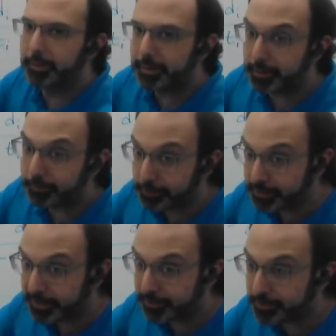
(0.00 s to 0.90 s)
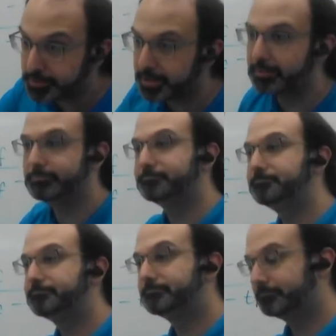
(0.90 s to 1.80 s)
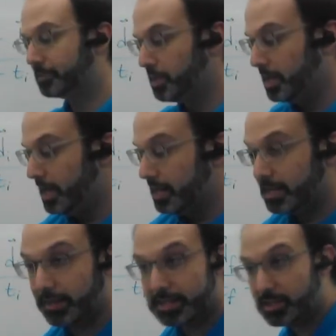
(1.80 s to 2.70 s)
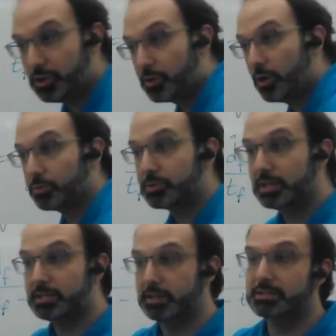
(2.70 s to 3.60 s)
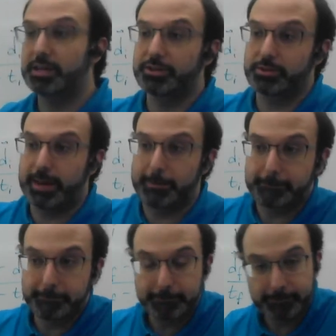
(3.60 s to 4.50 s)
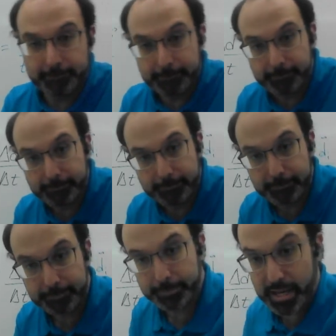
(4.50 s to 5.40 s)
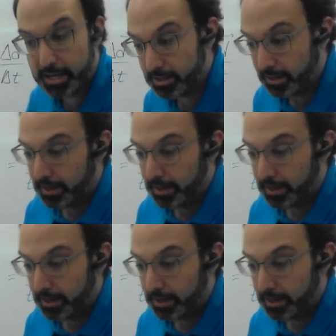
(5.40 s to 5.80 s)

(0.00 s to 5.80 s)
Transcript: gotta put the arrows on. Now that's in your notes. It does tell you that. And